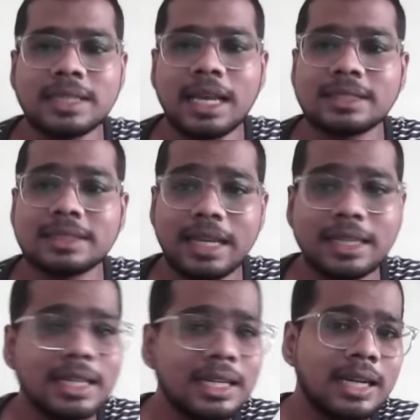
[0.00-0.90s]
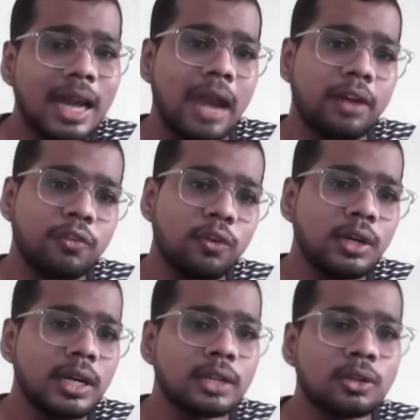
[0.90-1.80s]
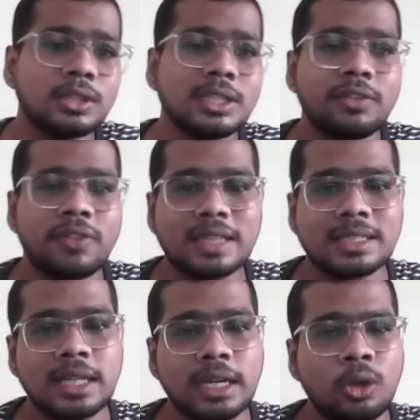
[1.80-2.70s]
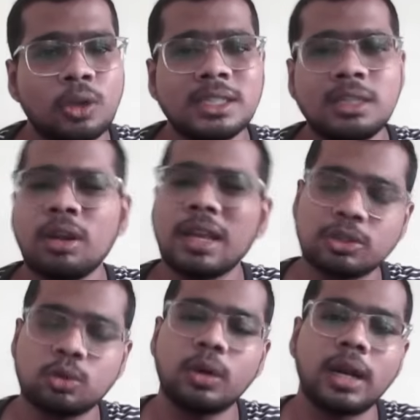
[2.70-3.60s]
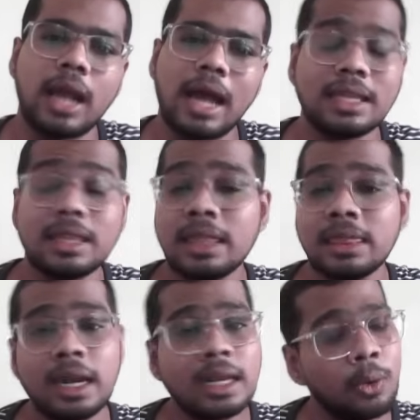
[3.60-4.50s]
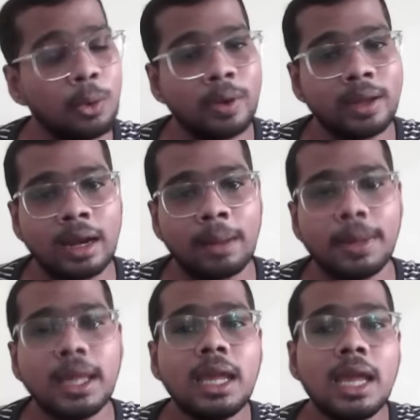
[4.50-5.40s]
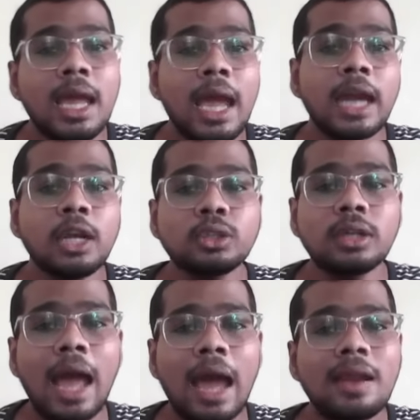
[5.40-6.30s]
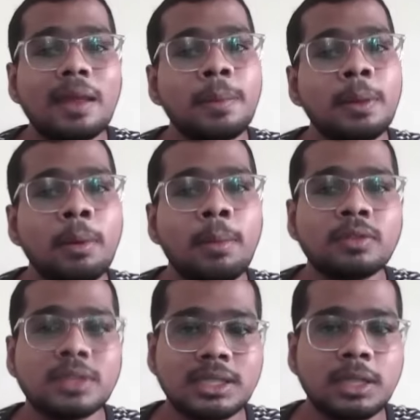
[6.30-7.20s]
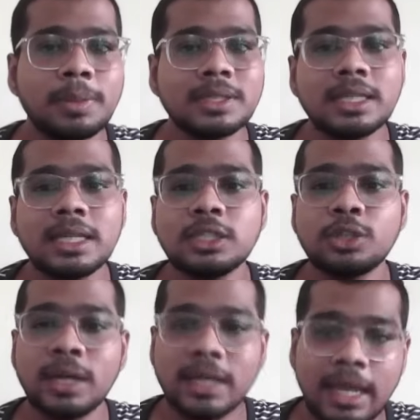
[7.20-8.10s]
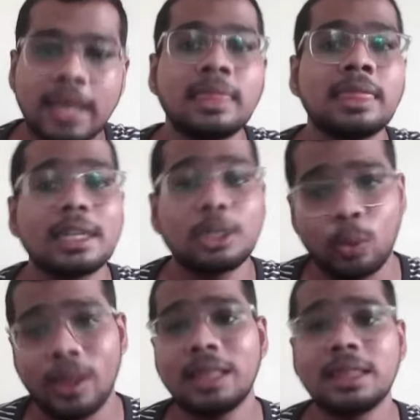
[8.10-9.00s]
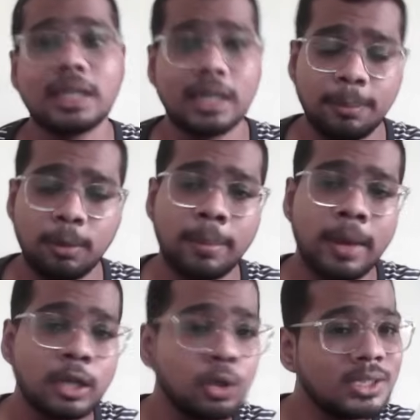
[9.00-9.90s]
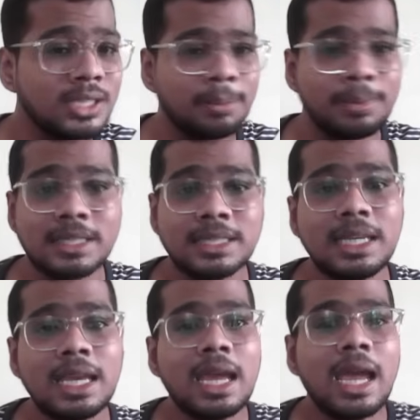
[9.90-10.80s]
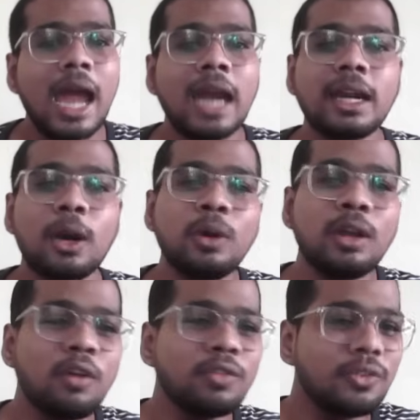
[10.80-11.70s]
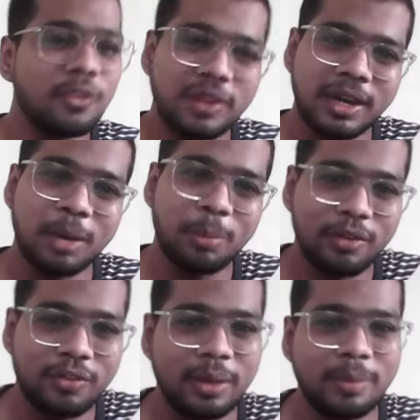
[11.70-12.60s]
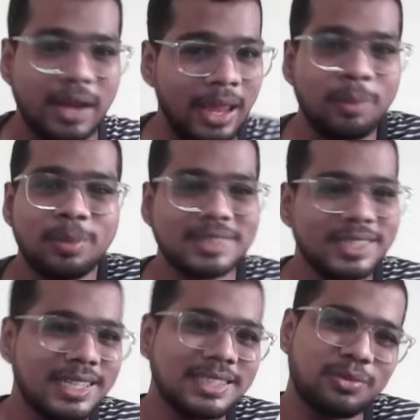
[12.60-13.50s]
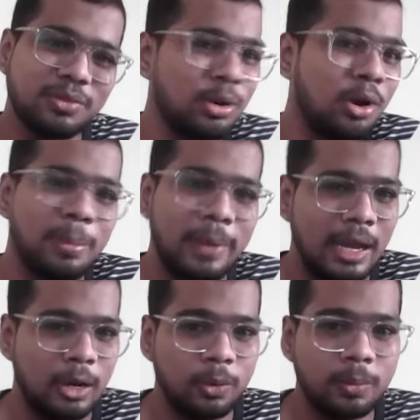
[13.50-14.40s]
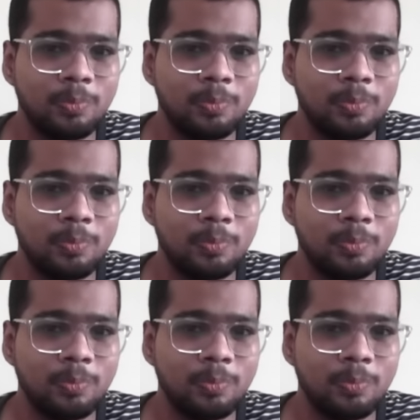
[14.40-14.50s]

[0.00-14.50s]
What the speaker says: as leather and food technology and fashion technology are excluded. Other than that, everyone can apply. And you should have like minimum of 60% in your 10th, 12th diploma, UG and PG, and rounding off the 59.59% will not be allowed.